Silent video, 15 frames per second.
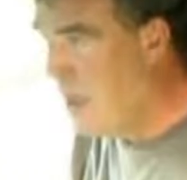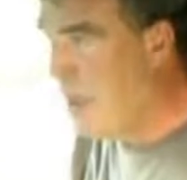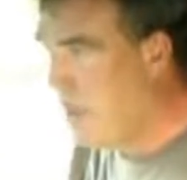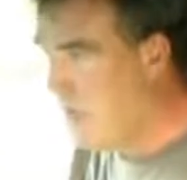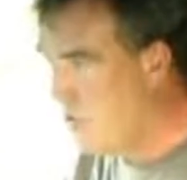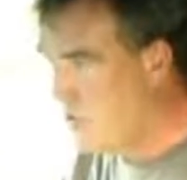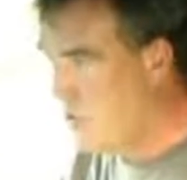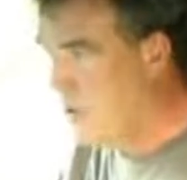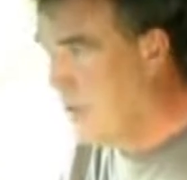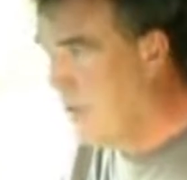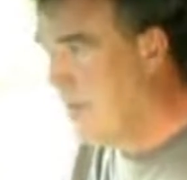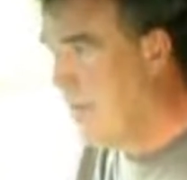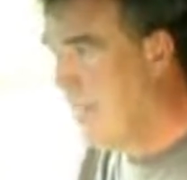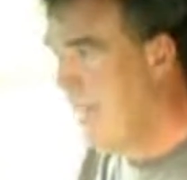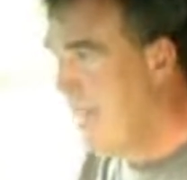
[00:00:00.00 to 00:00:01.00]
hard
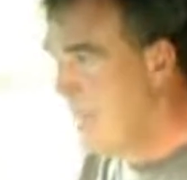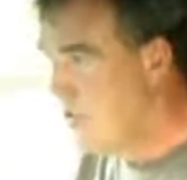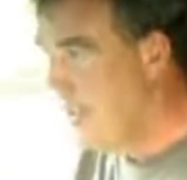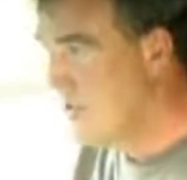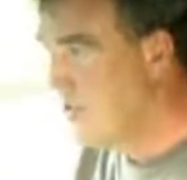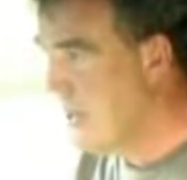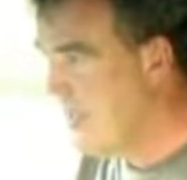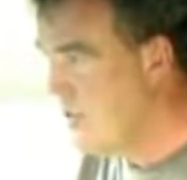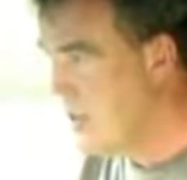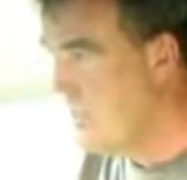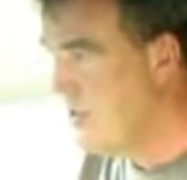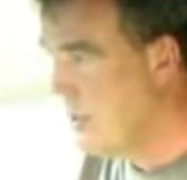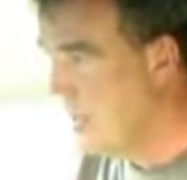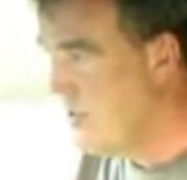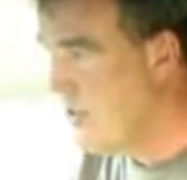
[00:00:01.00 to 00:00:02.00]
job. Change gear, change